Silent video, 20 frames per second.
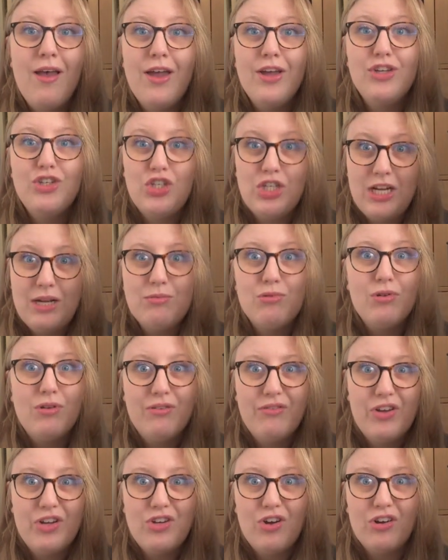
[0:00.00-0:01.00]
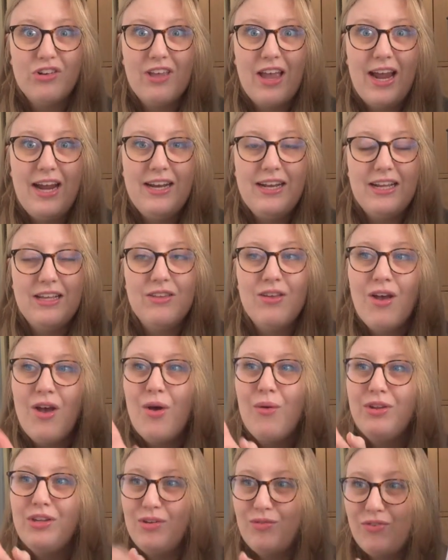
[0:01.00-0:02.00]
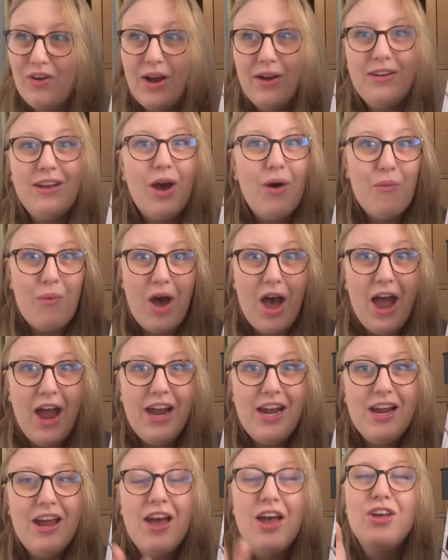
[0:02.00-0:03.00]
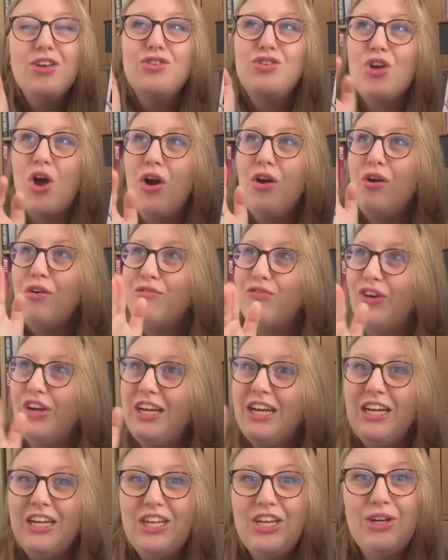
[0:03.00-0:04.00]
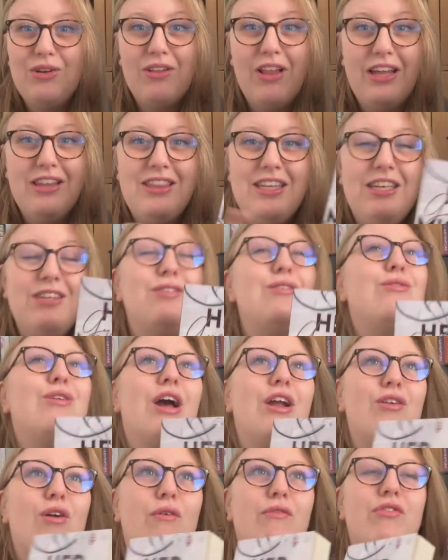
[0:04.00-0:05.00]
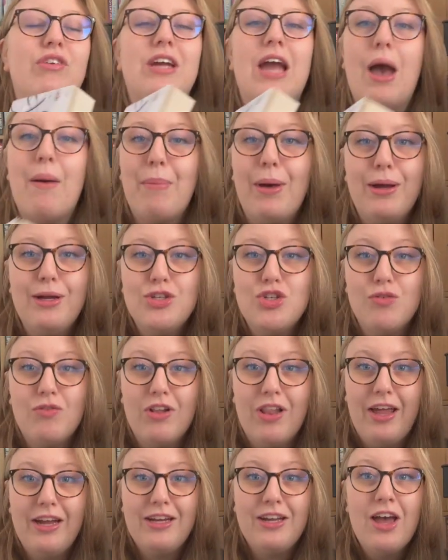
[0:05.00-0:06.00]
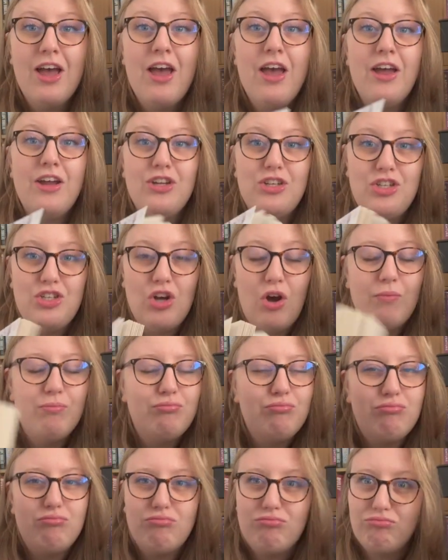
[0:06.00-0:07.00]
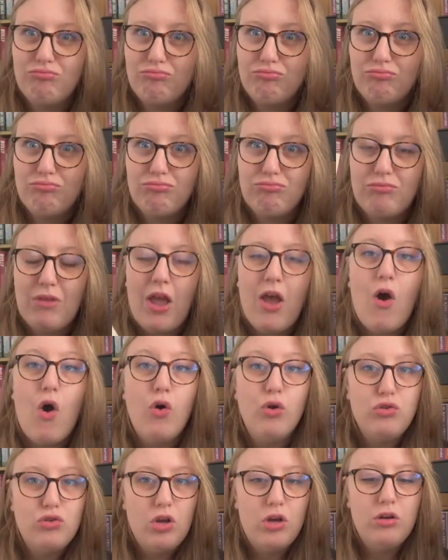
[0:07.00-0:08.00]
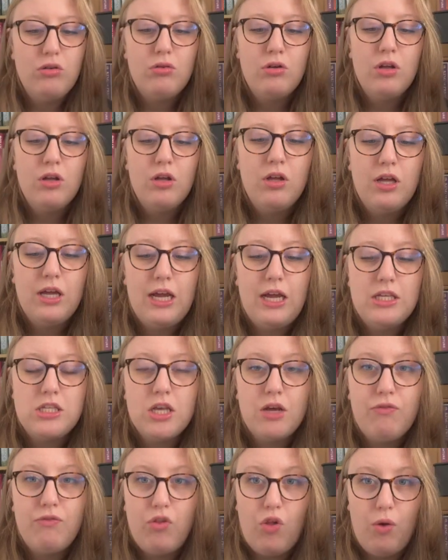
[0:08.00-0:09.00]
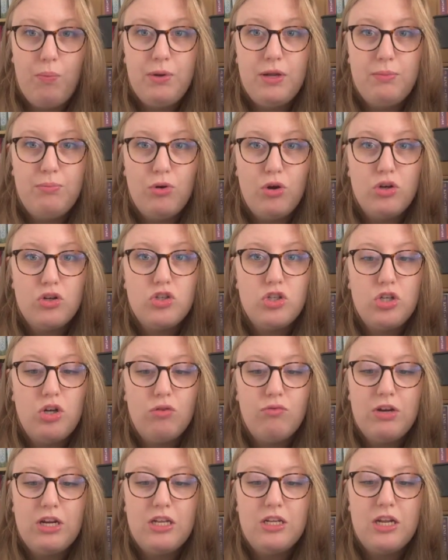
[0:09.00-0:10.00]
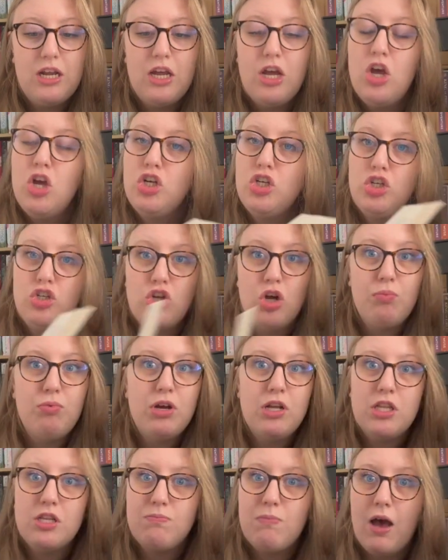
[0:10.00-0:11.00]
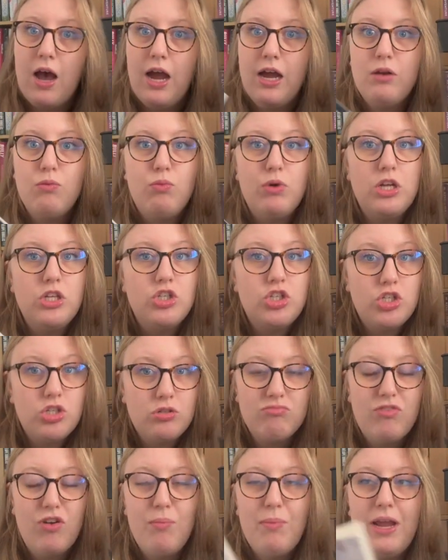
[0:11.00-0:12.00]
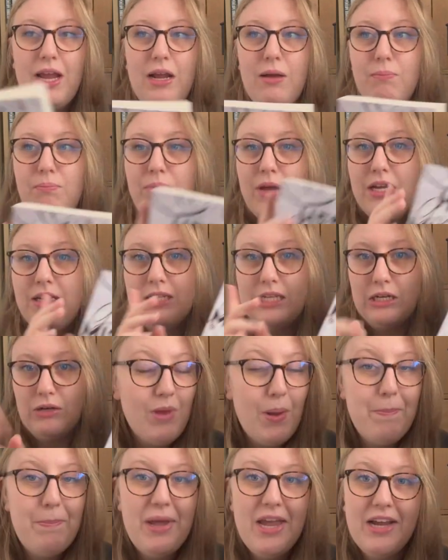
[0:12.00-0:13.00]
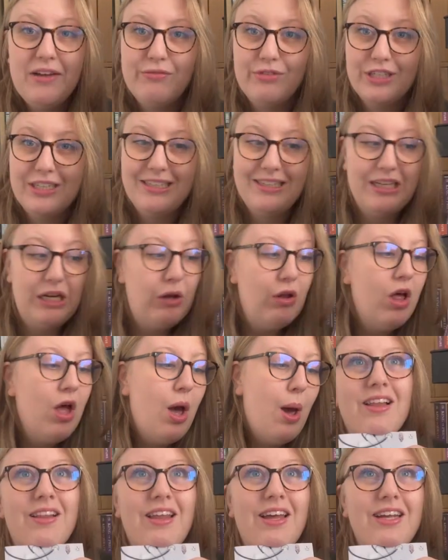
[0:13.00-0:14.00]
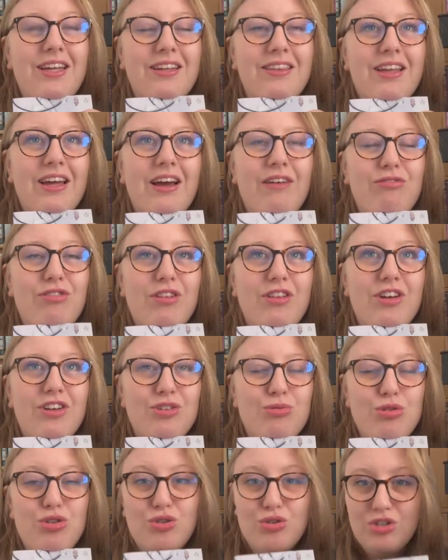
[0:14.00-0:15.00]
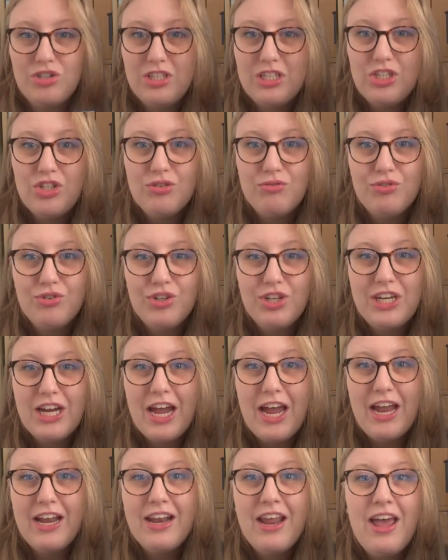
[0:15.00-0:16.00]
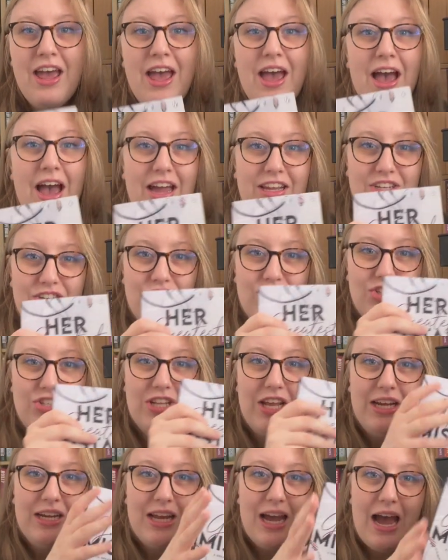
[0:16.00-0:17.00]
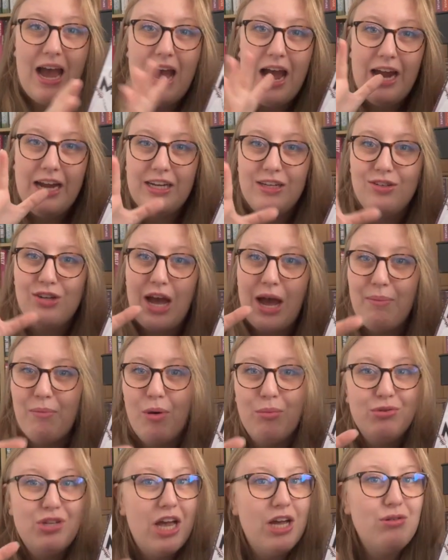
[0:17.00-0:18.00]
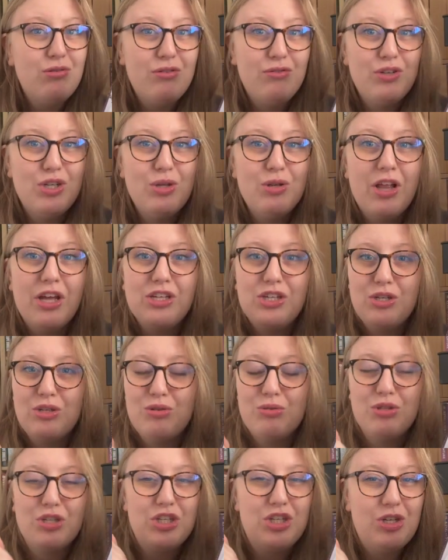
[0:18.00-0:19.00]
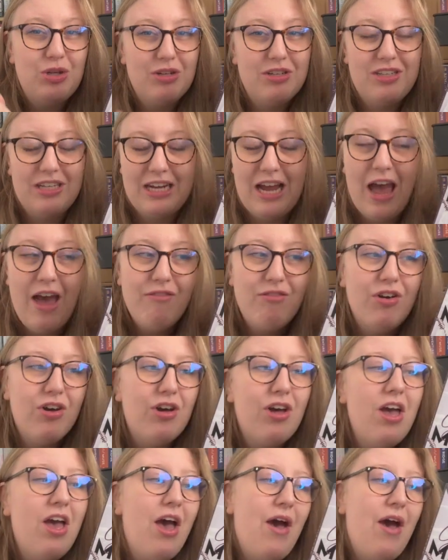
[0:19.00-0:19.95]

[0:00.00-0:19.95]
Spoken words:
She names one of her dogs Hades. When you find out why, so freaking cute. Like, these two cannot forget about each other. Like, yeah. Also, it's a floppy book, so you're reading it, you don't break the spine, which for me, big deal, big freaking deal. Like, they have to learn to trust each other again, and you just like, I'm obsessed with you. Like, you two are the cutest thing ever.